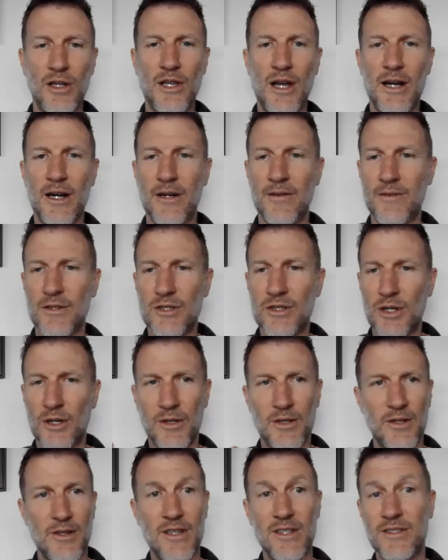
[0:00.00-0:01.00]
layer of the
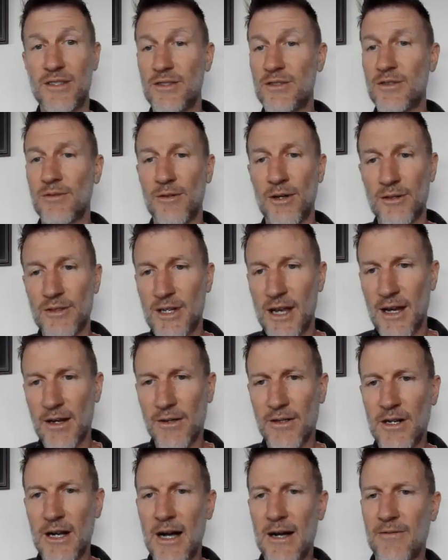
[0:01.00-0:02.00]
shoulder. This is the rotator
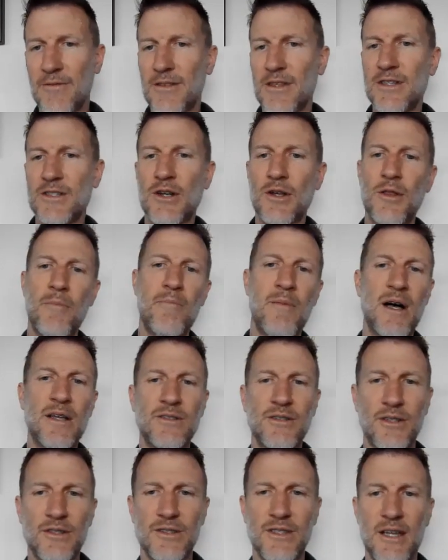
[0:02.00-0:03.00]
cuff. These are the
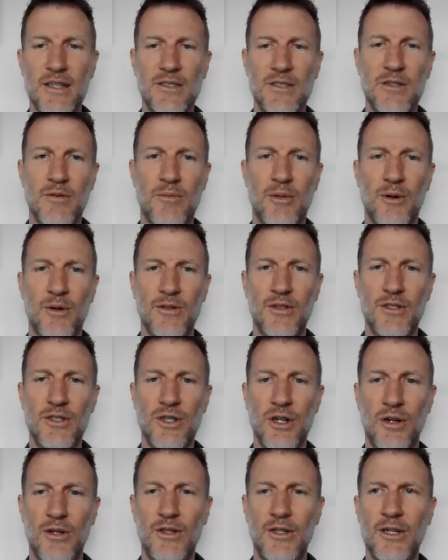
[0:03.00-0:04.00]
muscles that support the
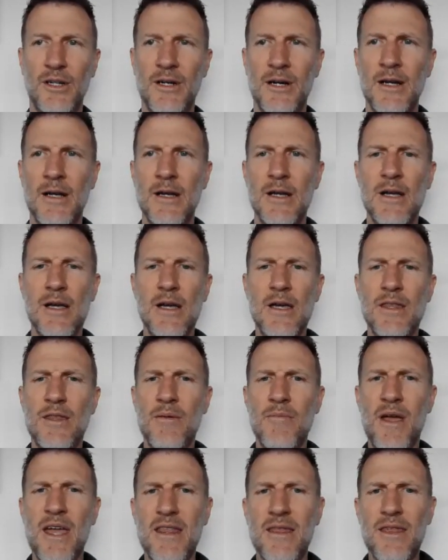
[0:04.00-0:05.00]
shoulder. The
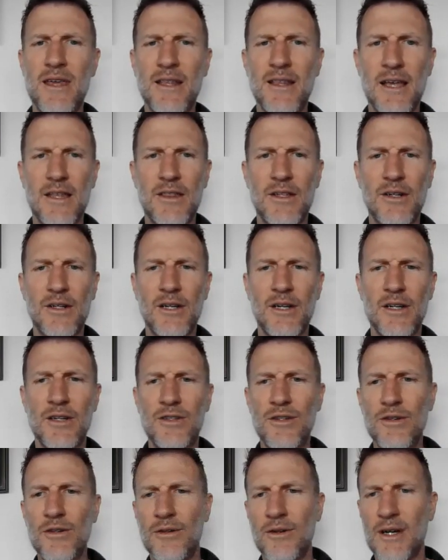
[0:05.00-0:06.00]
main thing that they're going to
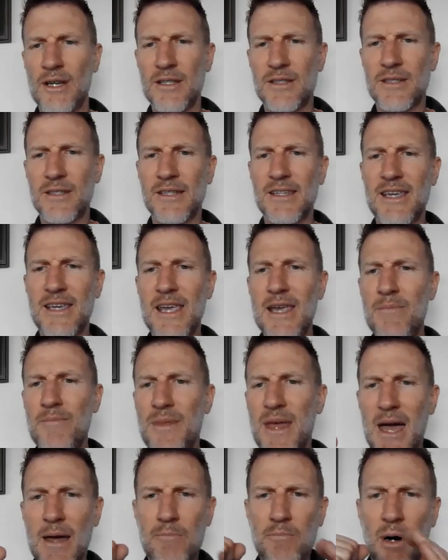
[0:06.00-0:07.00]
do is keep
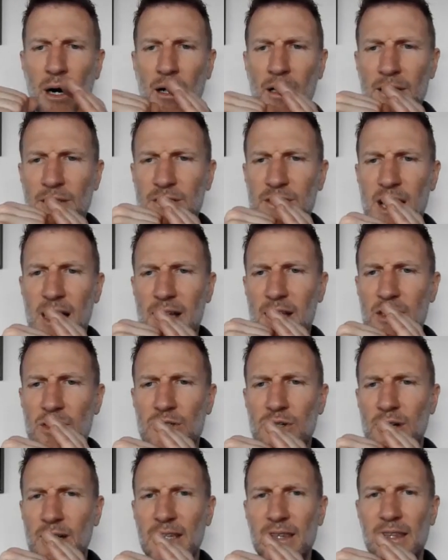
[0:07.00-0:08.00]
that ball and socket
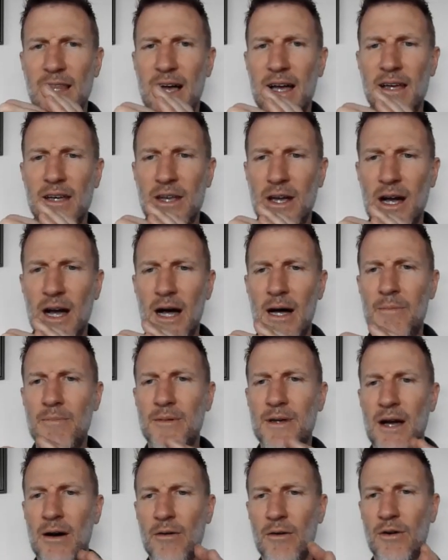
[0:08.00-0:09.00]
joint lined up.
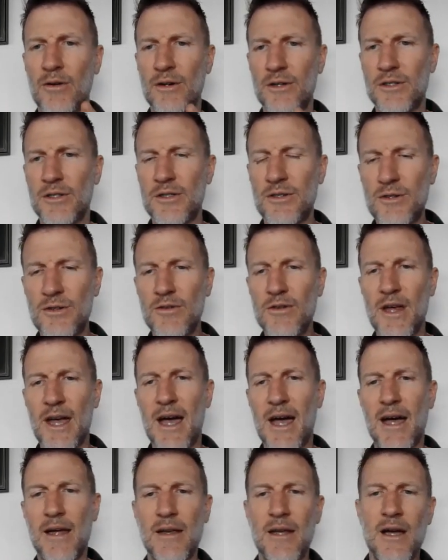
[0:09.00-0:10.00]
Now, in order to do
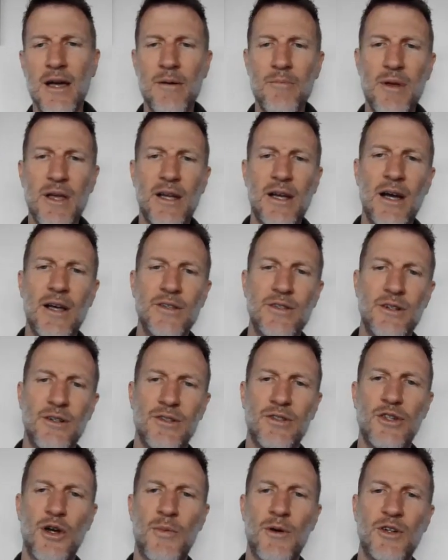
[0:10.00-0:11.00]
that, because there's
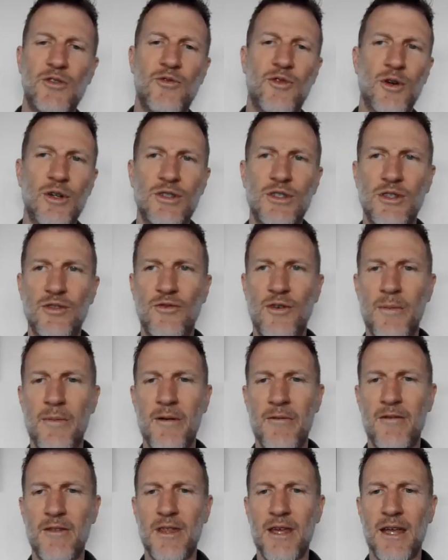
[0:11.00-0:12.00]
so much forces from
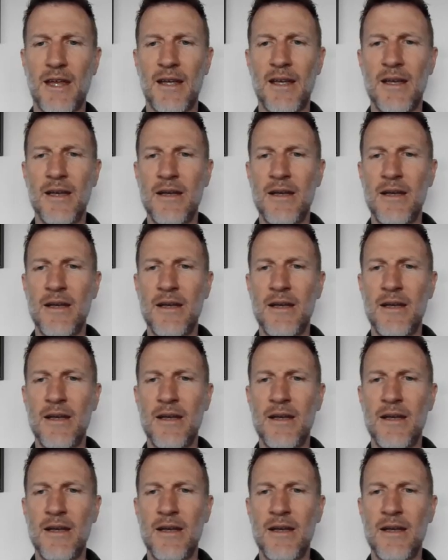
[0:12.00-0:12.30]
everything